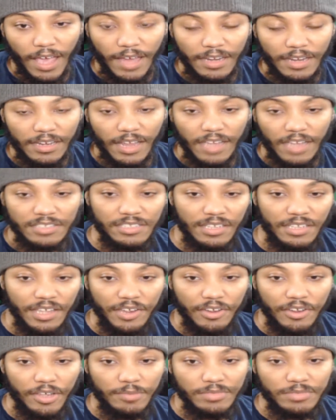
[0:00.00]
I didn't actually
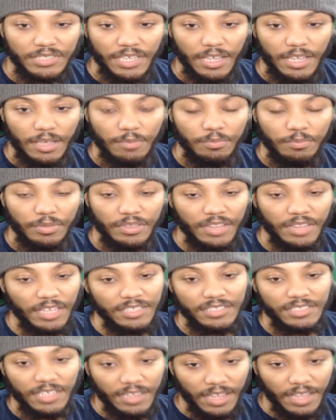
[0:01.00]
hear him say it, but
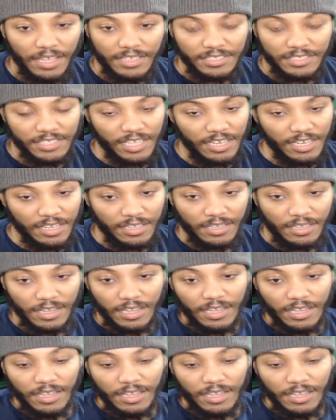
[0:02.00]
they said that he said it.